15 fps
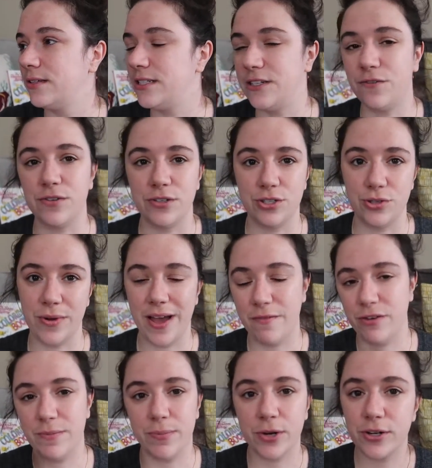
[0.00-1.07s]
different to
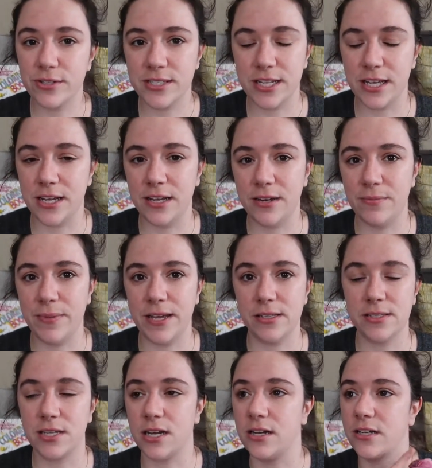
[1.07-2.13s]
every person
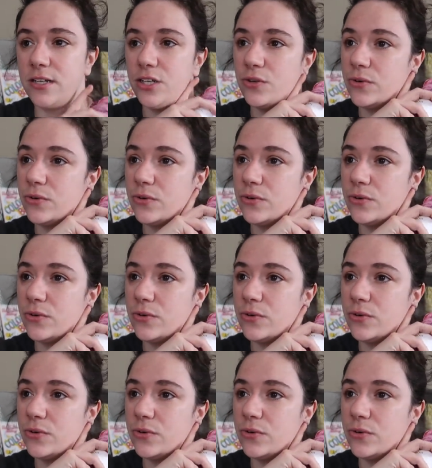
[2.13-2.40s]
based on